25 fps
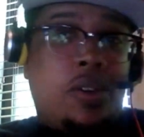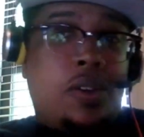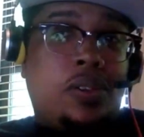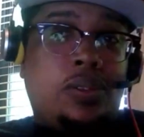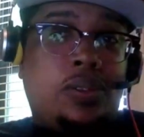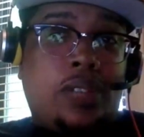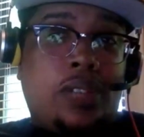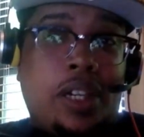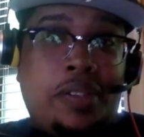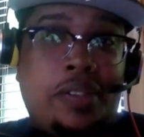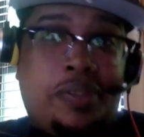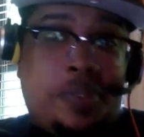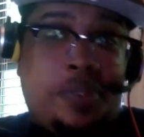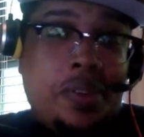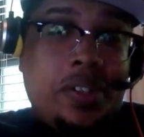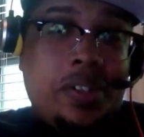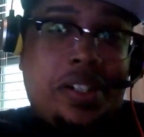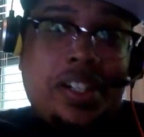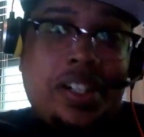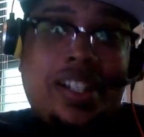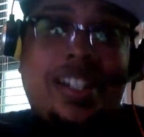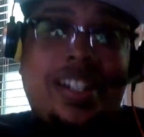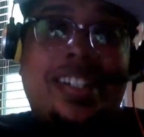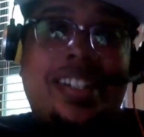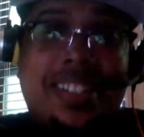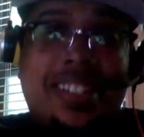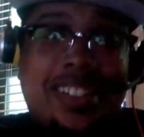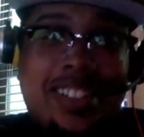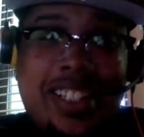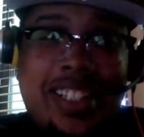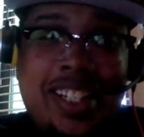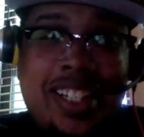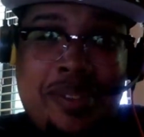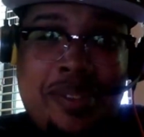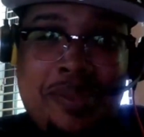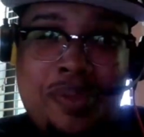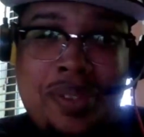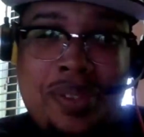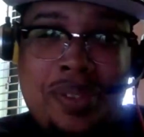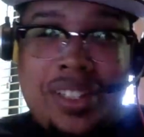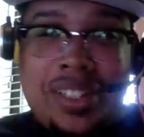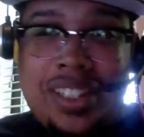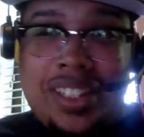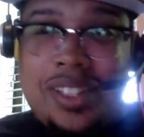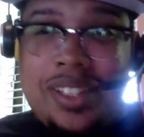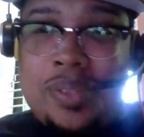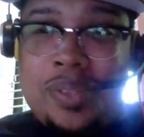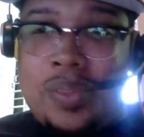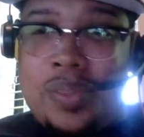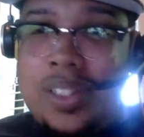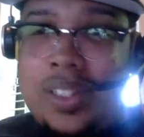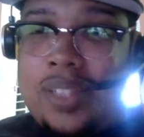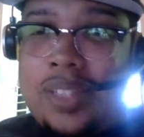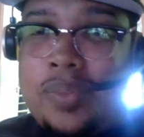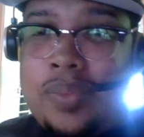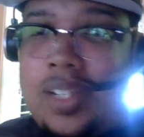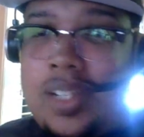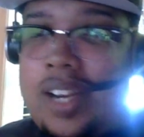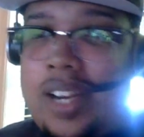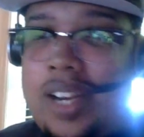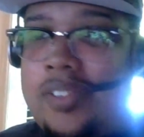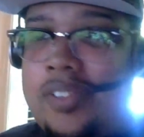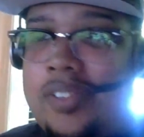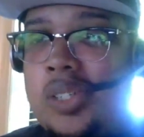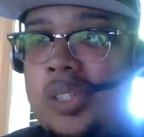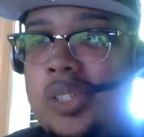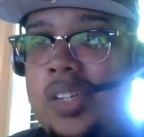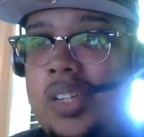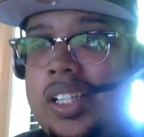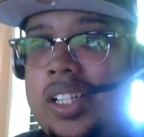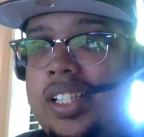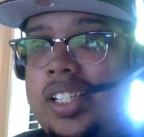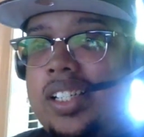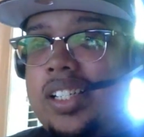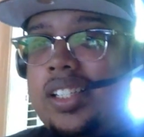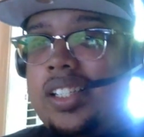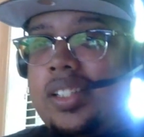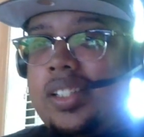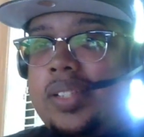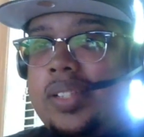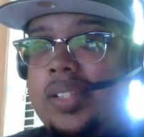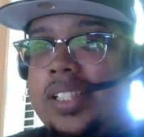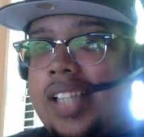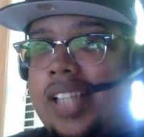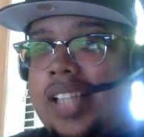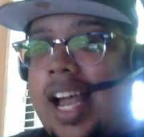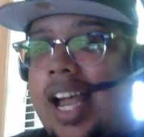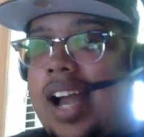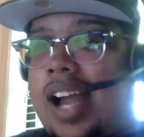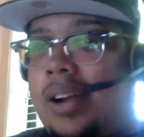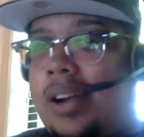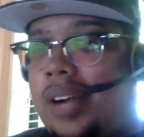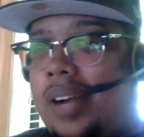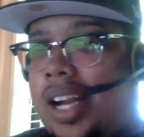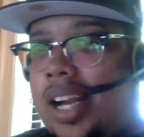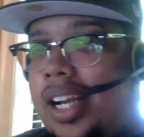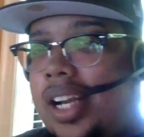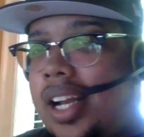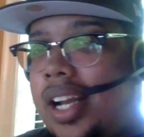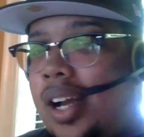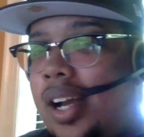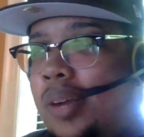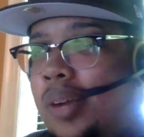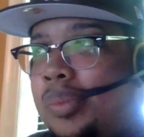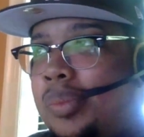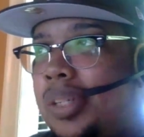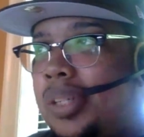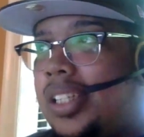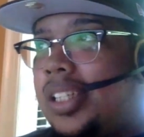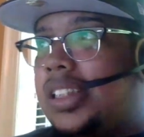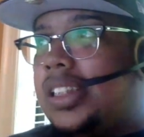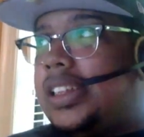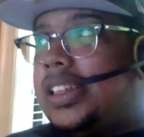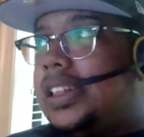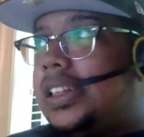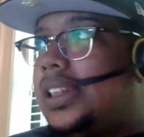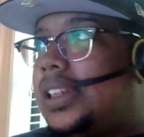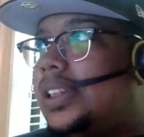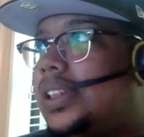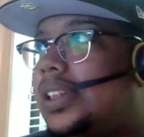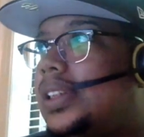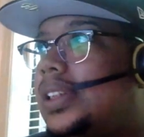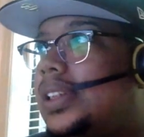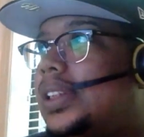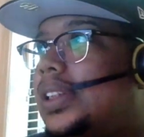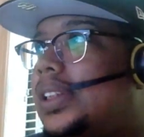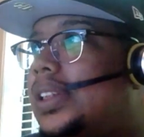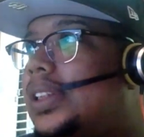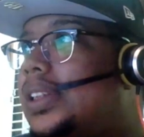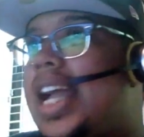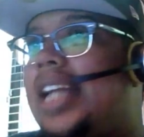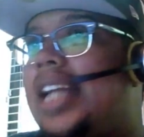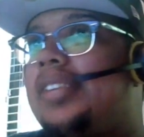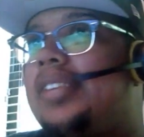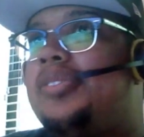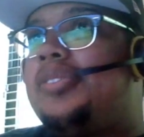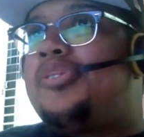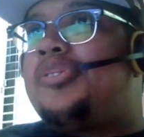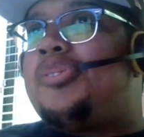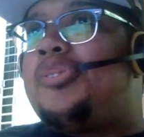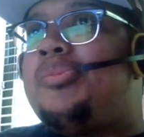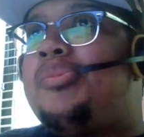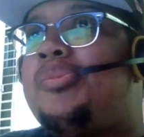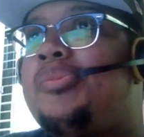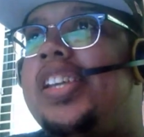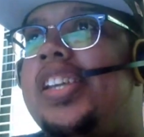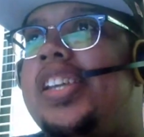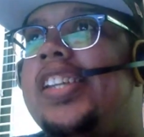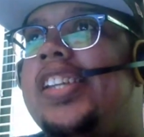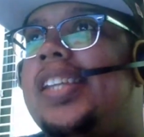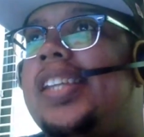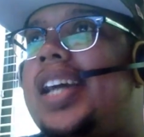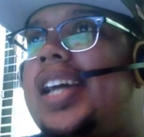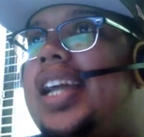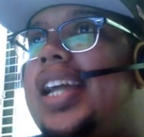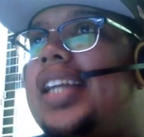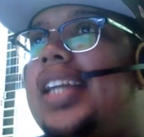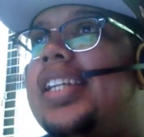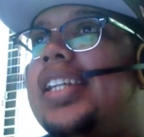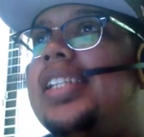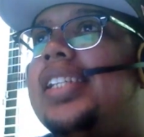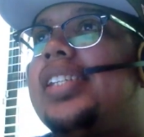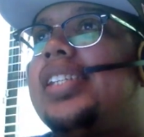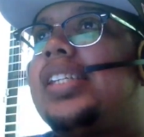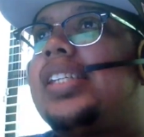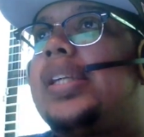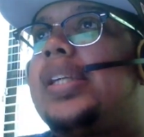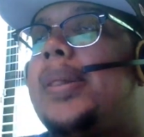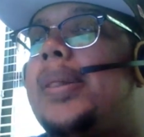Unfortunately, with the with the, whatever trend is is hot right now. But like for me, like it's